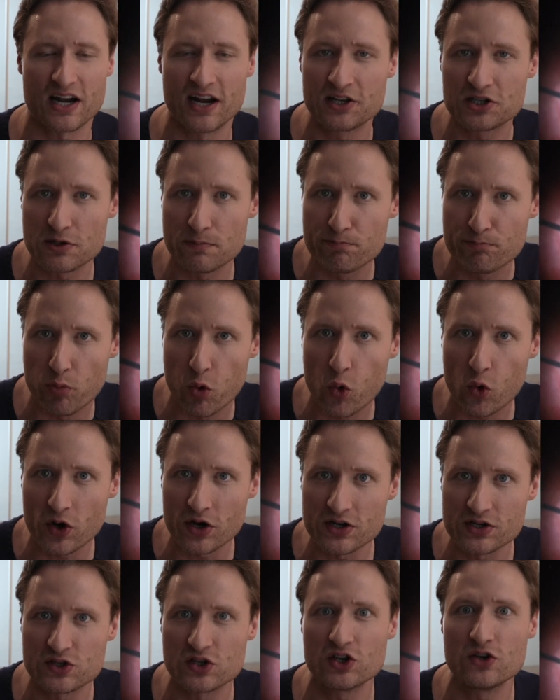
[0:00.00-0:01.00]
And it's
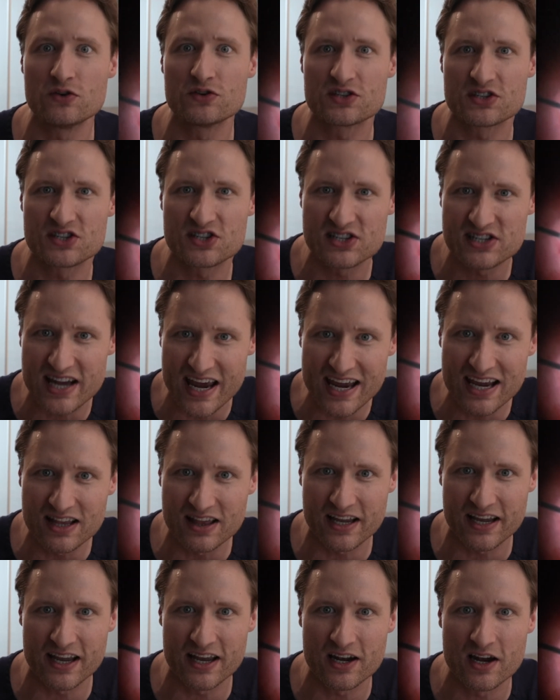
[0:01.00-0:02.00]
important to use
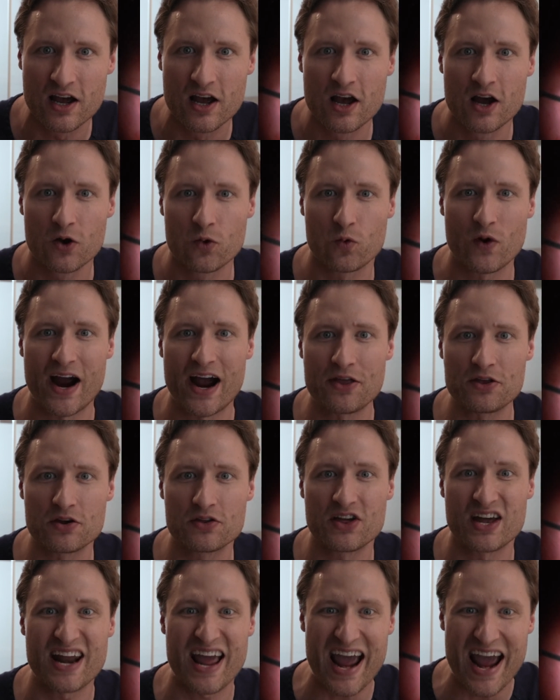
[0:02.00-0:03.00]
saline rather
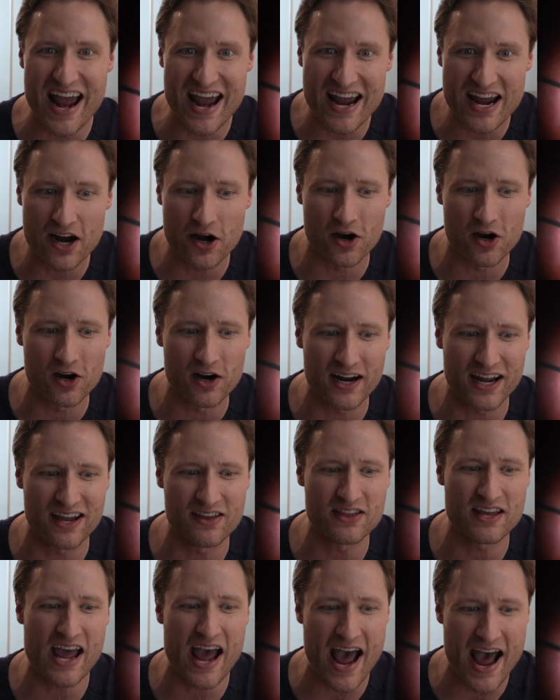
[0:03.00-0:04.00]
than air
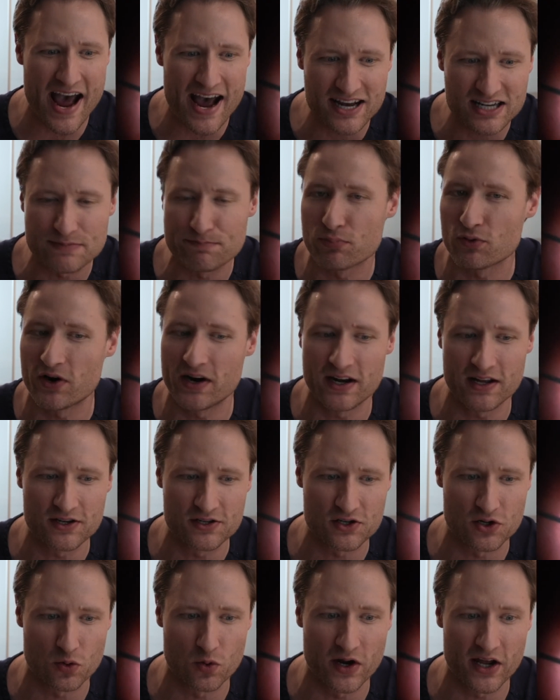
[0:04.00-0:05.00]
in the aspirating
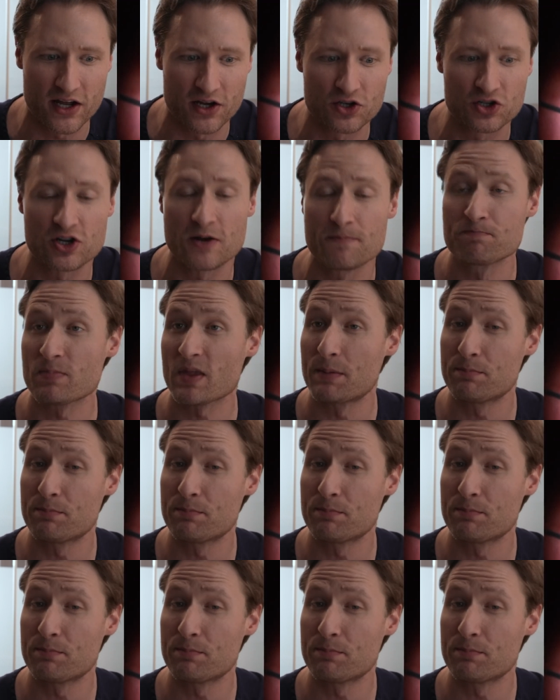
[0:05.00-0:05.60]
syringe,